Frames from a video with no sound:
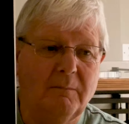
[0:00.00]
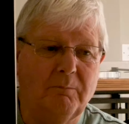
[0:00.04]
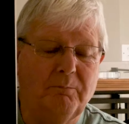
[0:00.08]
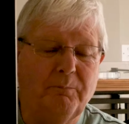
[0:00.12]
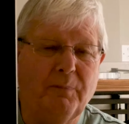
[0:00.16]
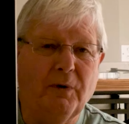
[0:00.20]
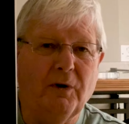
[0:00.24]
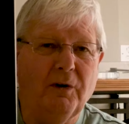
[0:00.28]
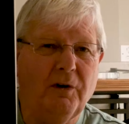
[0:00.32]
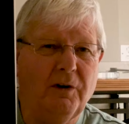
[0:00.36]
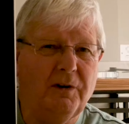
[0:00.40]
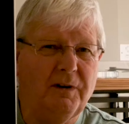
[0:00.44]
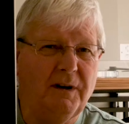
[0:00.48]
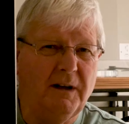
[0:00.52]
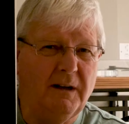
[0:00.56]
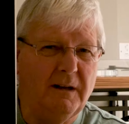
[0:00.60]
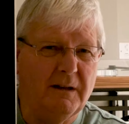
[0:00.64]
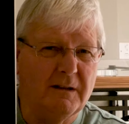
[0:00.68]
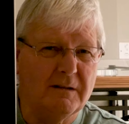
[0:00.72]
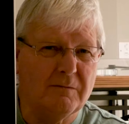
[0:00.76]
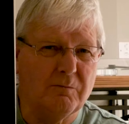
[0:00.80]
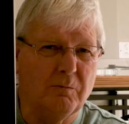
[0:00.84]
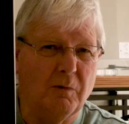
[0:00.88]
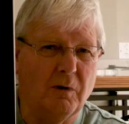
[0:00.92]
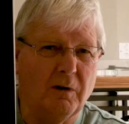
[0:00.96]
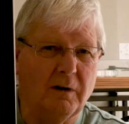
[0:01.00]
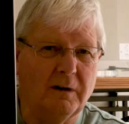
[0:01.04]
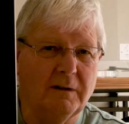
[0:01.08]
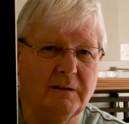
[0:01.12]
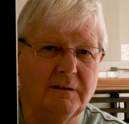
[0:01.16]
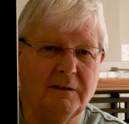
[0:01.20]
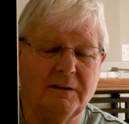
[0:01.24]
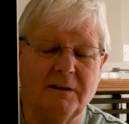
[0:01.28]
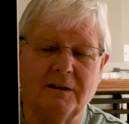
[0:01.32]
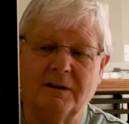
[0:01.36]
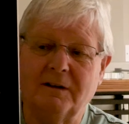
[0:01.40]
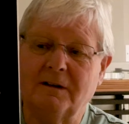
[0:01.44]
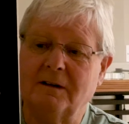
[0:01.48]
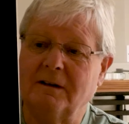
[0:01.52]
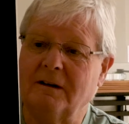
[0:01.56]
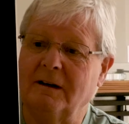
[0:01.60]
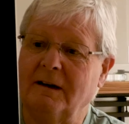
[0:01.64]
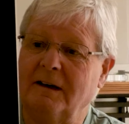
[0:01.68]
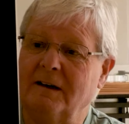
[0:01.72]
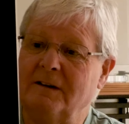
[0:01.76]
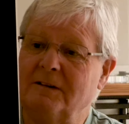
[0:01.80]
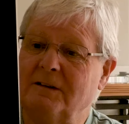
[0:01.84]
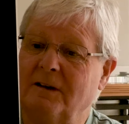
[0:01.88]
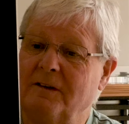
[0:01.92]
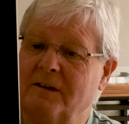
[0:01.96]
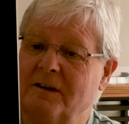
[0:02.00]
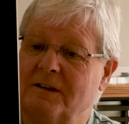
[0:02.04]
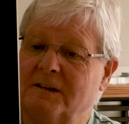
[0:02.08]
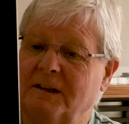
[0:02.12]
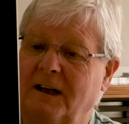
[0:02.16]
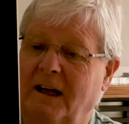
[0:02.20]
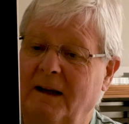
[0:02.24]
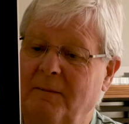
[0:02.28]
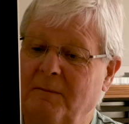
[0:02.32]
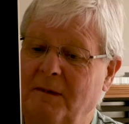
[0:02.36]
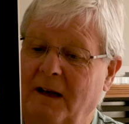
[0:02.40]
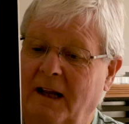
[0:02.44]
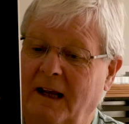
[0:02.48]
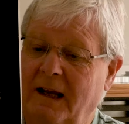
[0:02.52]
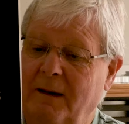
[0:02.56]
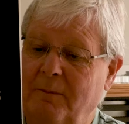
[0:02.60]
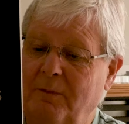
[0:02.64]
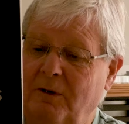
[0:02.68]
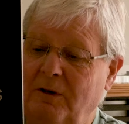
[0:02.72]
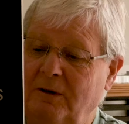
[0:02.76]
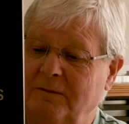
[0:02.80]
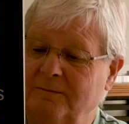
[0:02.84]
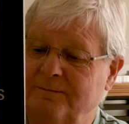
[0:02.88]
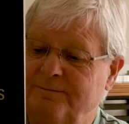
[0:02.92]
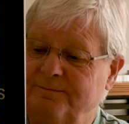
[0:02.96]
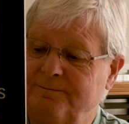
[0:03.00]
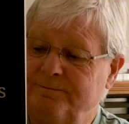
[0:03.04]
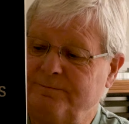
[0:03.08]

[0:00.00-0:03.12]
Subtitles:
Birdie is one that is on the same label.